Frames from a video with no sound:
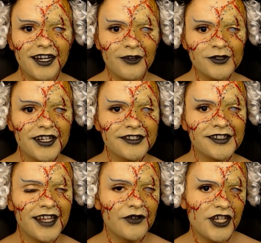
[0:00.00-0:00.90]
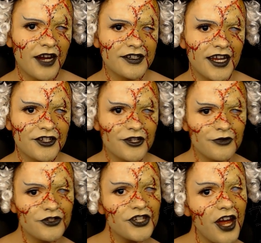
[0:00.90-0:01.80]
but I also need to give a shout out
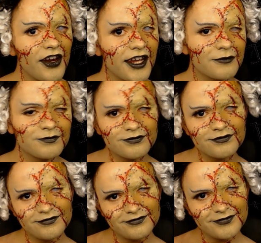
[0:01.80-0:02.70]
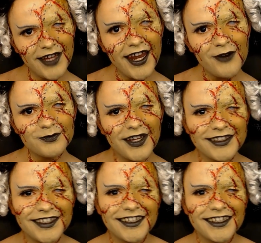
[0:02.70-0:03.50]
to Charlie. Hello!